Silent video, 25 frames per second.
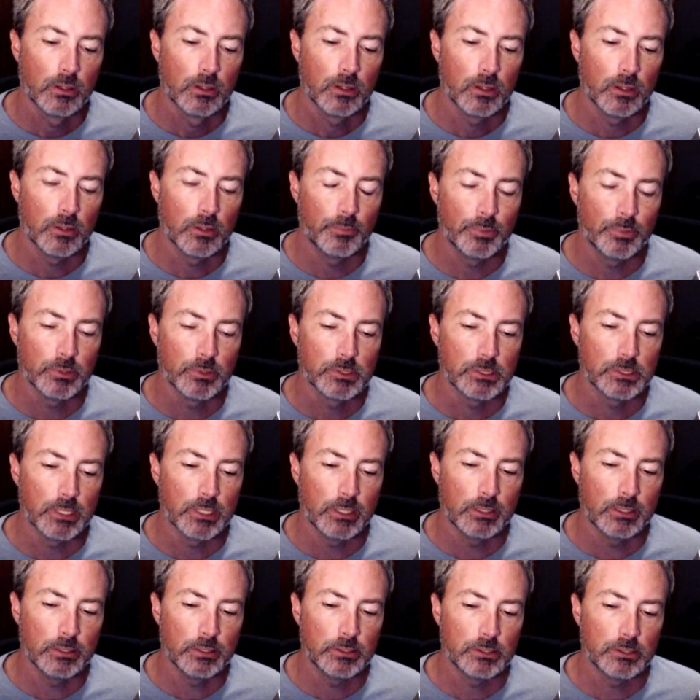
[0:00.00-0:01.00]
A
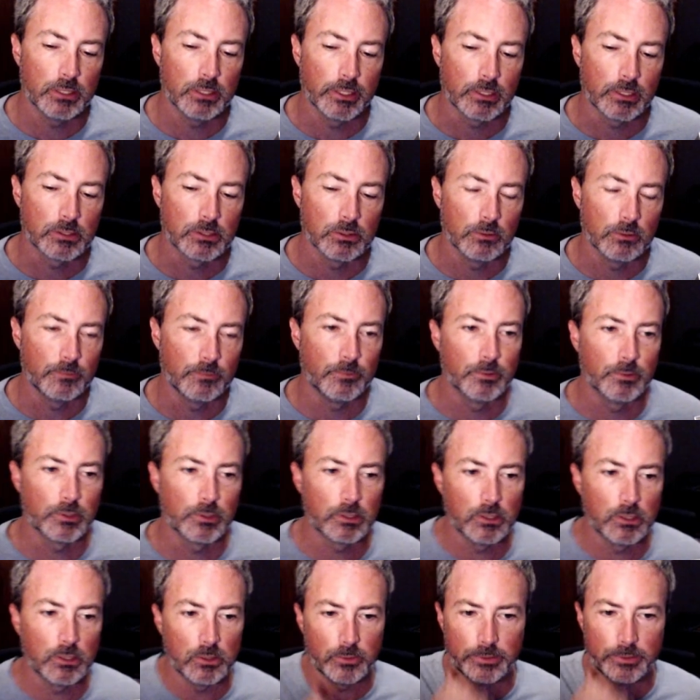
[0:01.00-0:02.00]
percentage, like, so if we're
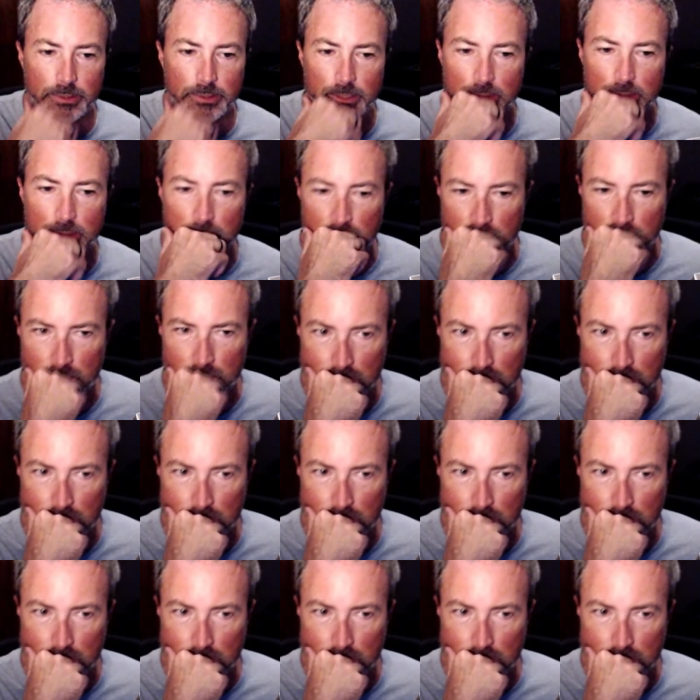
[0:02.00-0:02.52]
going...